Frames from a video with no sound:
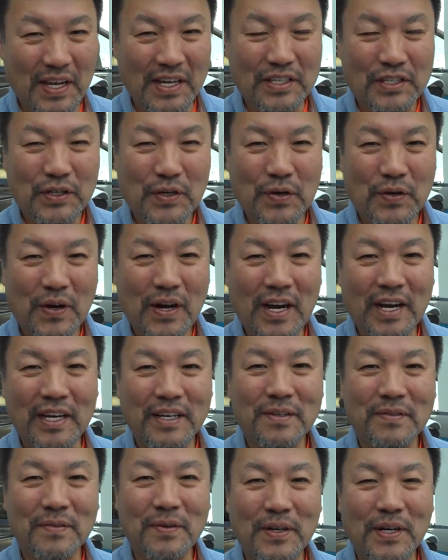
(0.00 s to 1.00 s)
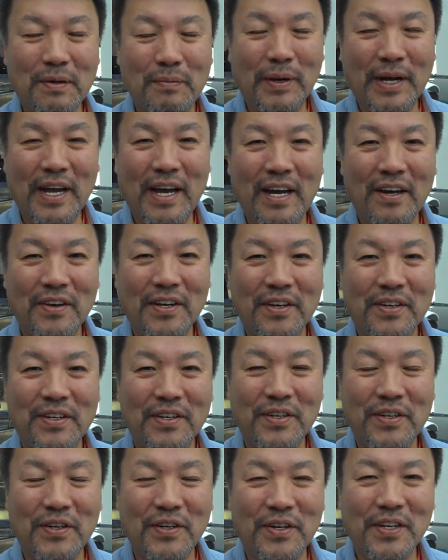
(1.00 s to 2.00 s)
That's correct. Coming out here in
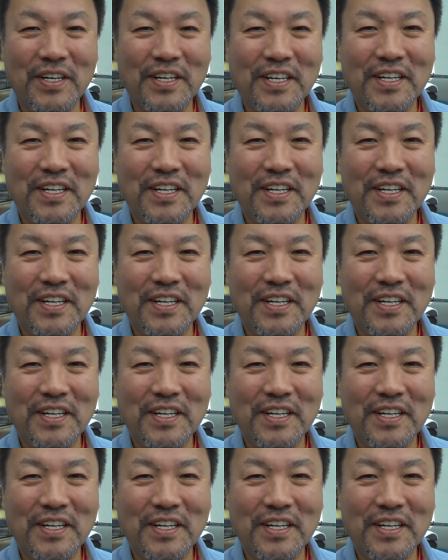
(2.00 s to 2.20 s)
New York.